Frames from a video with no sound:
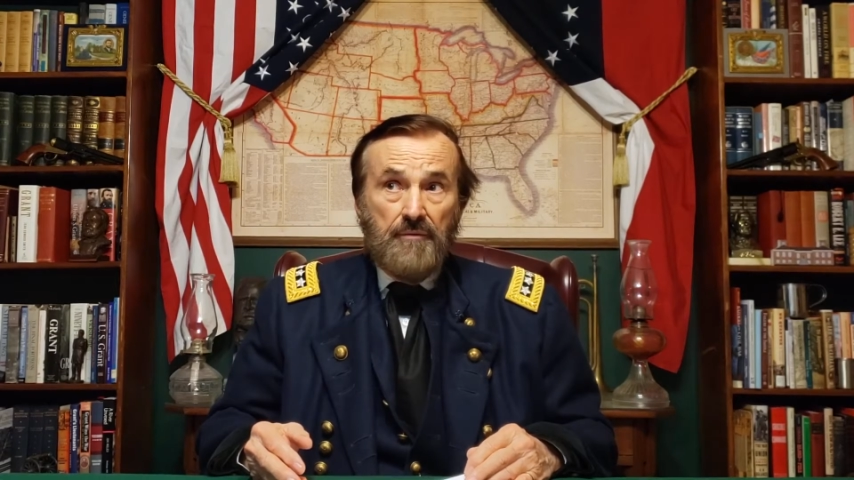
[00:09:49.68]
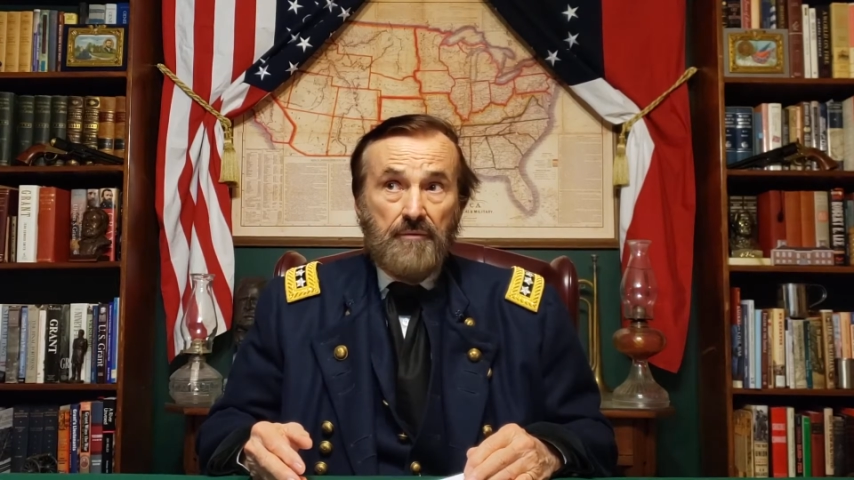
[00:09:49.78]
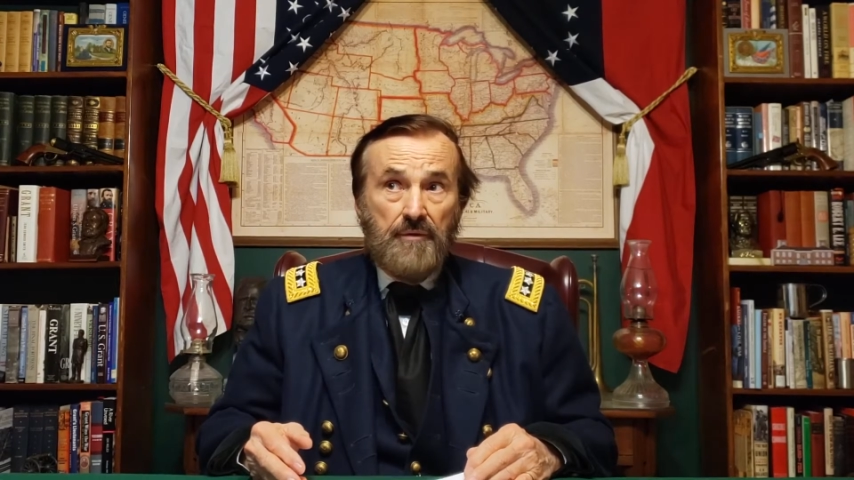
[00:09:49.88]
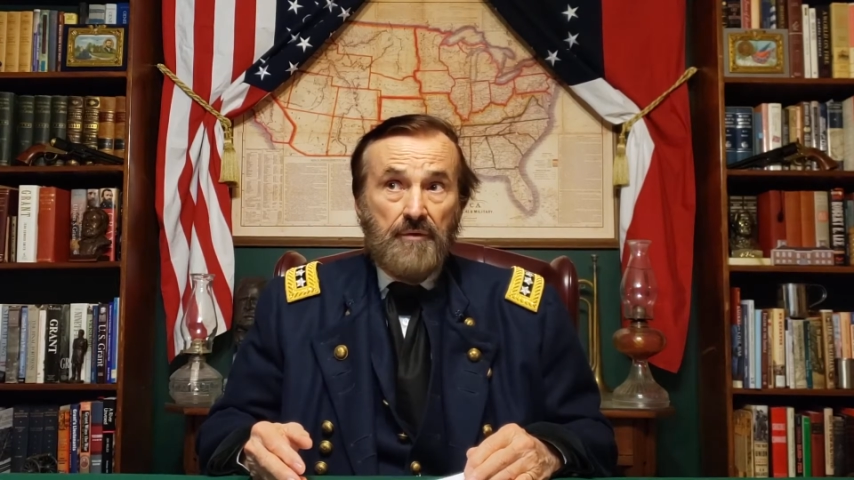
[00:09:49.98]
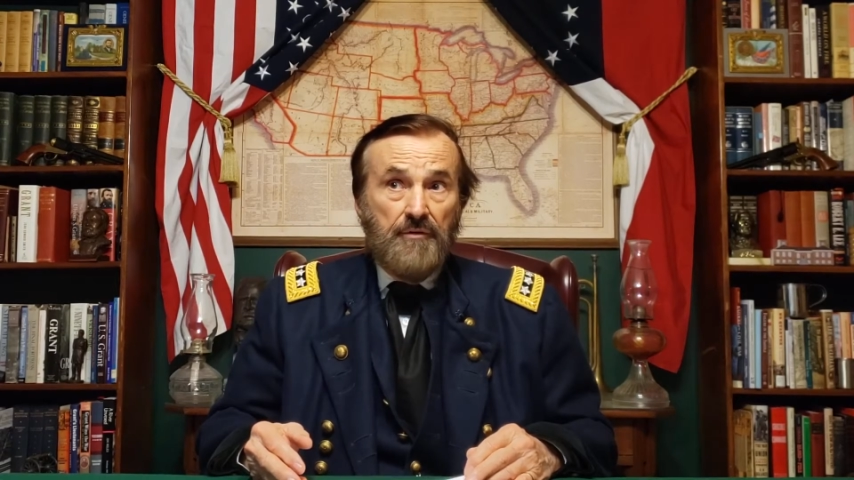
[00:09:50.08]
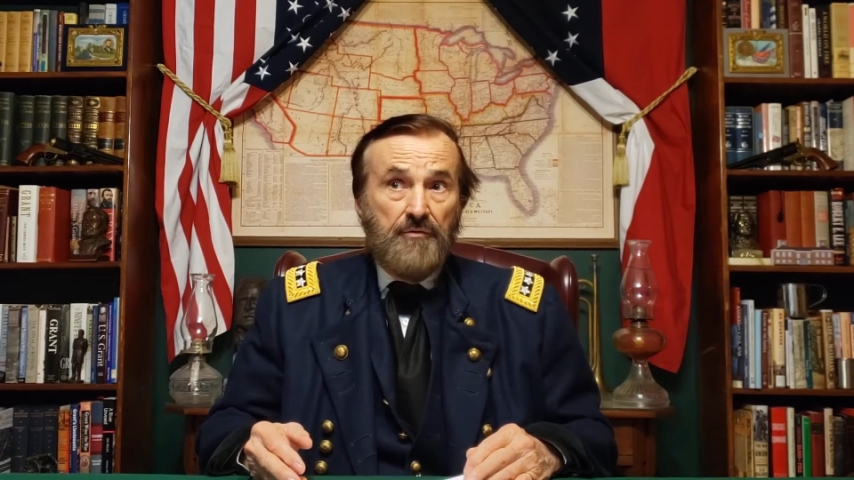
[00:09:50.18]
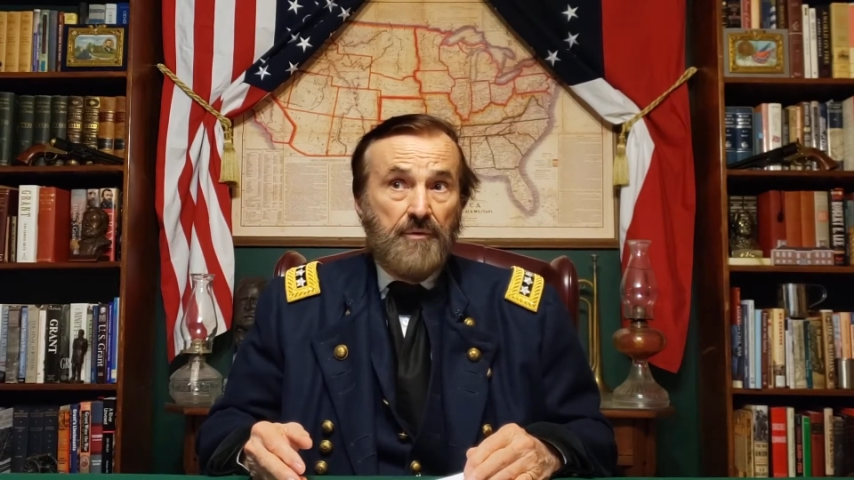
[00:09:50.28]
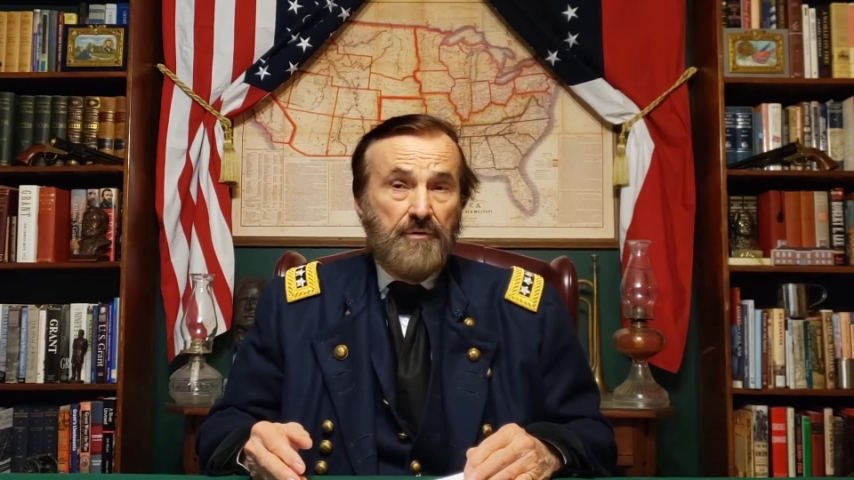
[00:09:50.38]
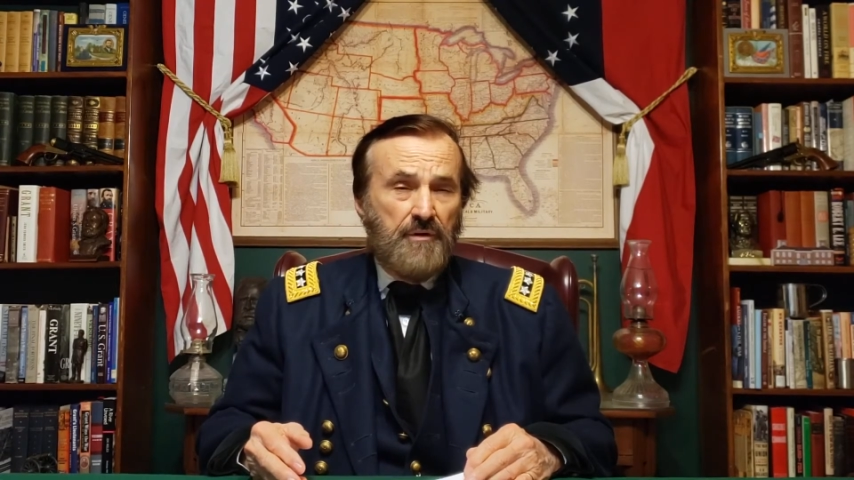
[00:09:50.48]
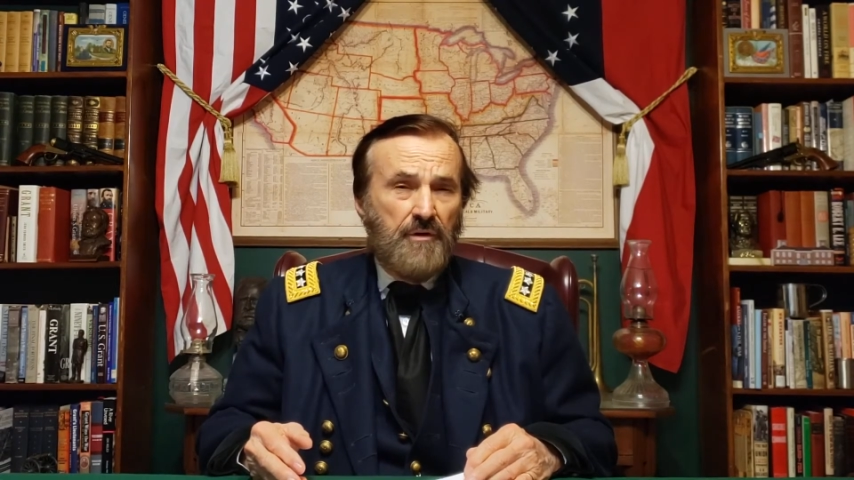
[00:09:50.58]

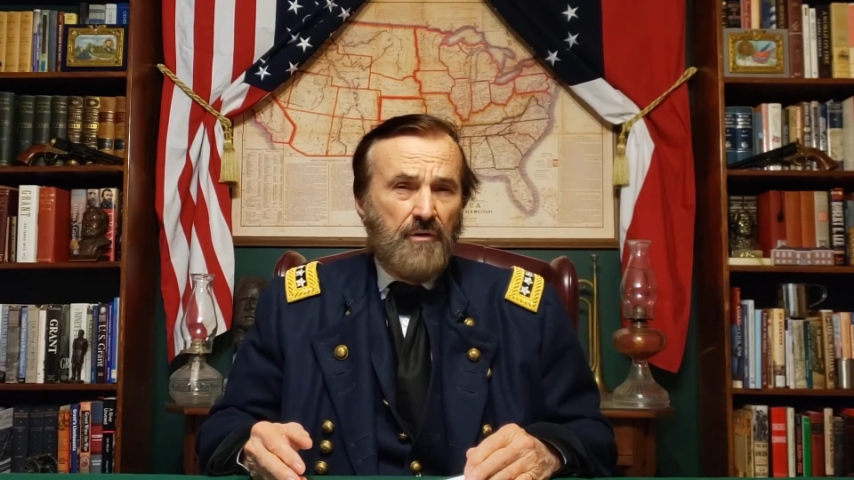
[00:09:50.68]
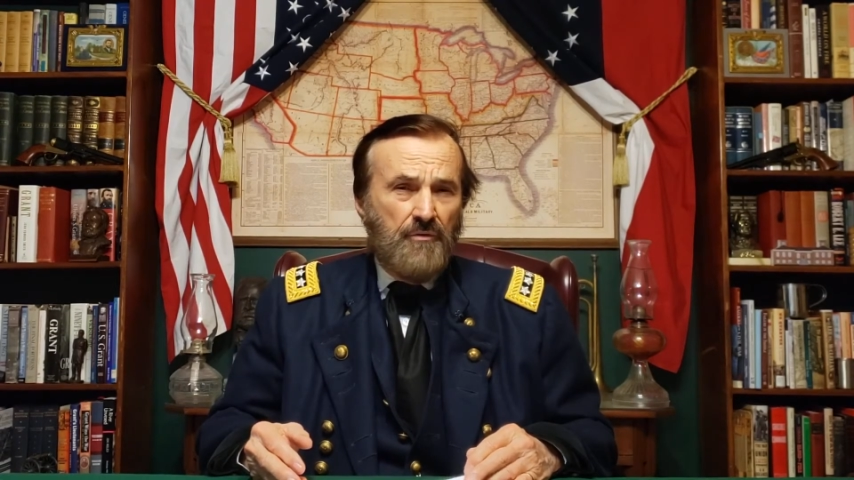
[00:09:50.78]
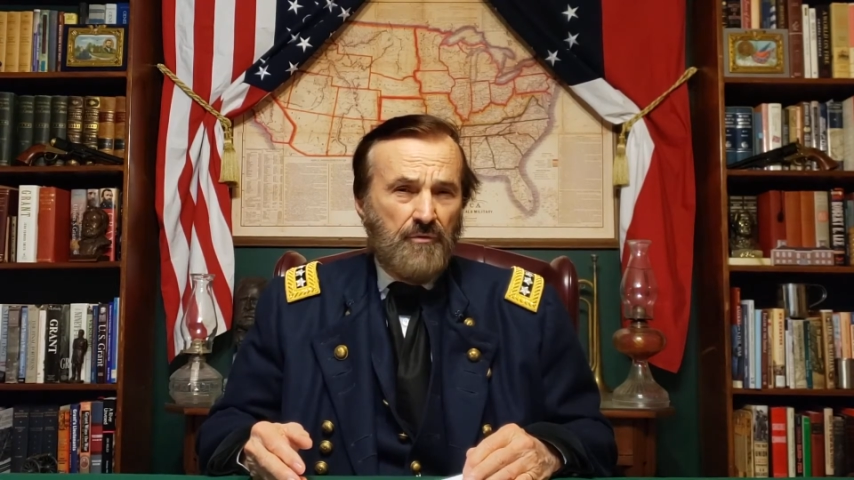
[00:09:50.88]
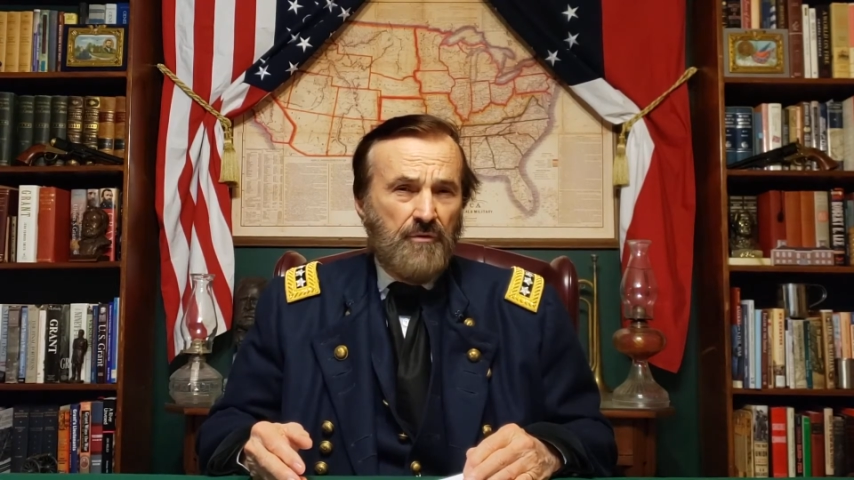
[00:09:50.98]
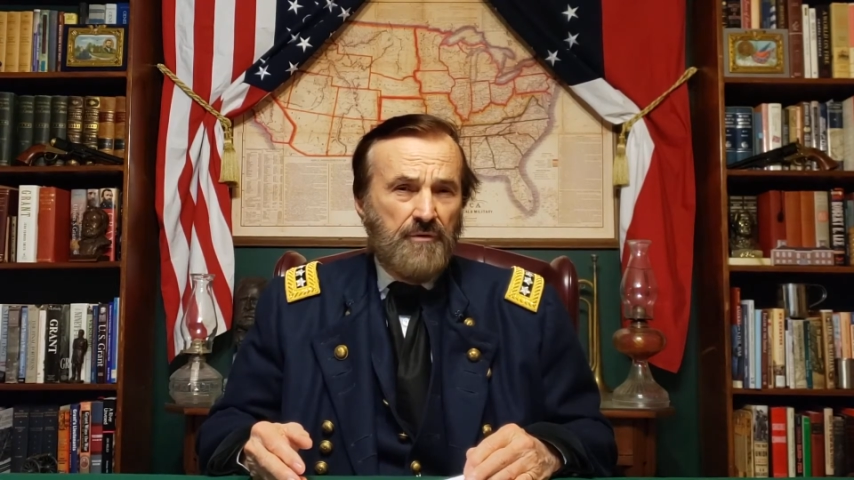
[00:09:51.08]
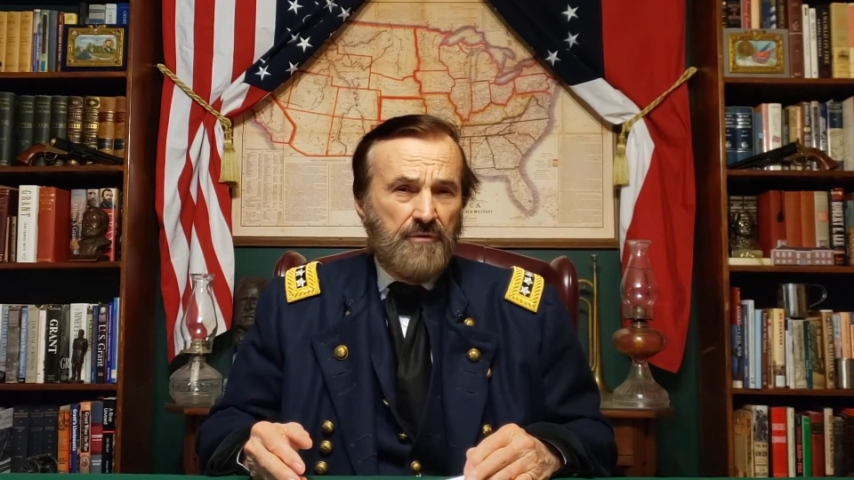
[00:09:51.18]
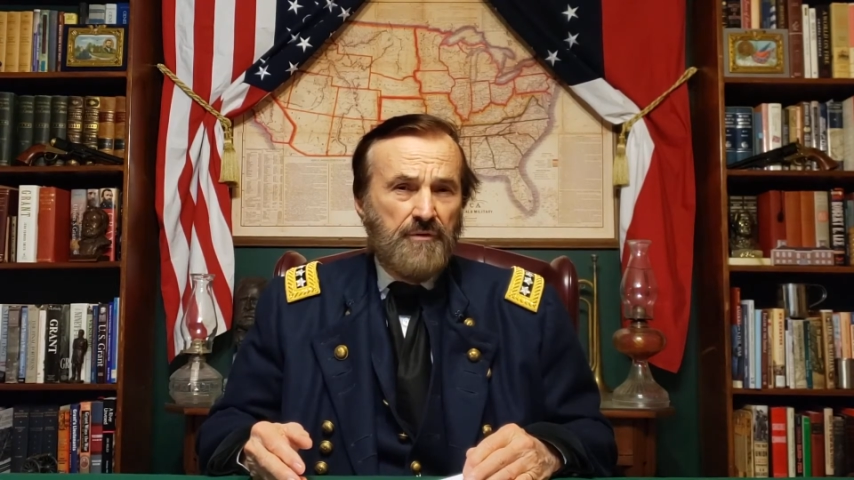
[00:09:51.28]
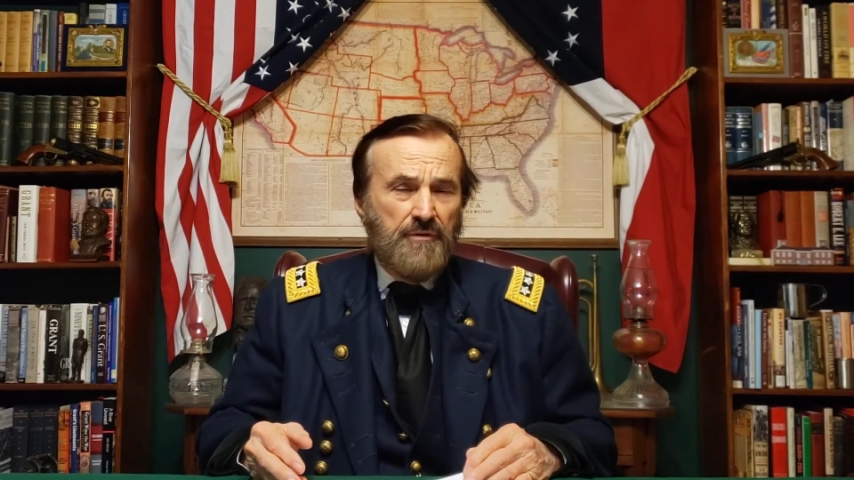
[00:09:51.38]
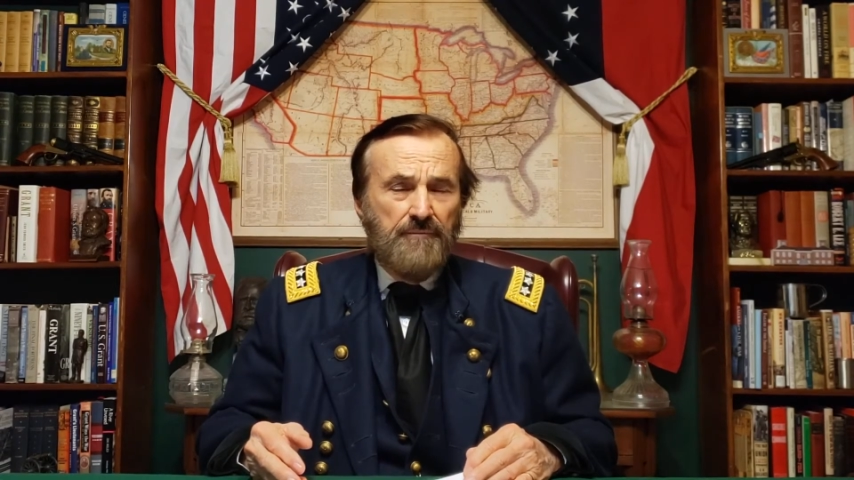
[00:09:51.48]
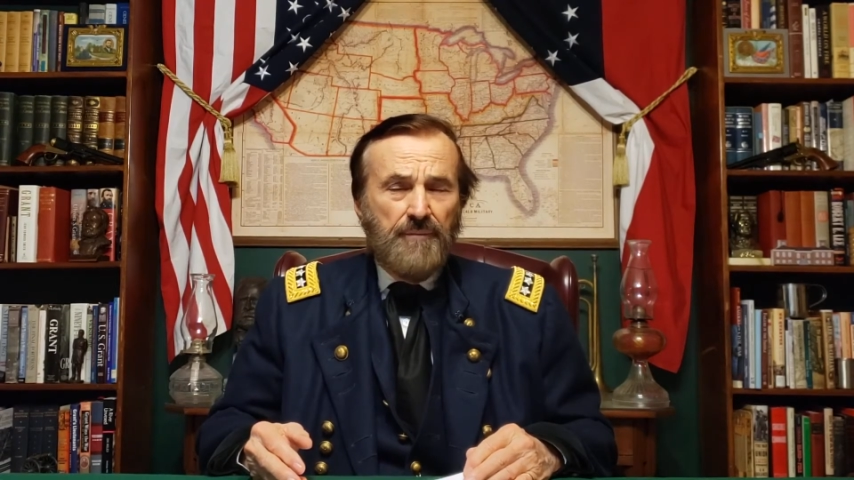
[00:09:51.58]
Elizabeth, they called her
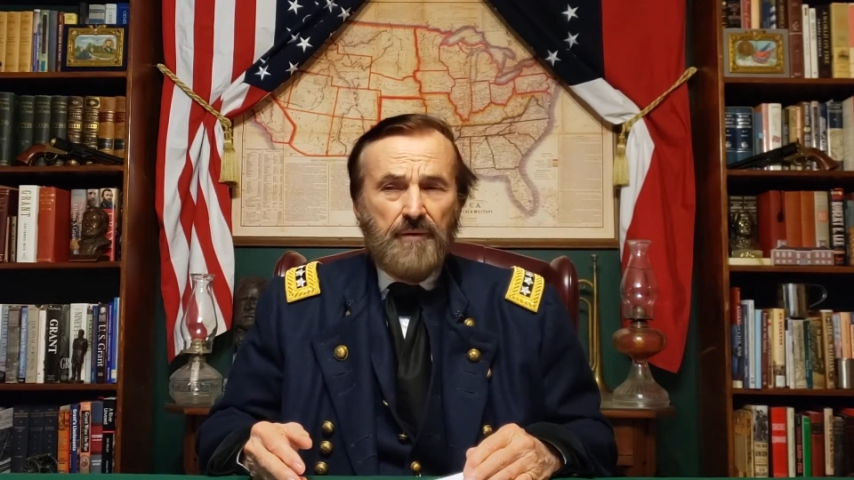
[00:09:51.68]
Lizzie,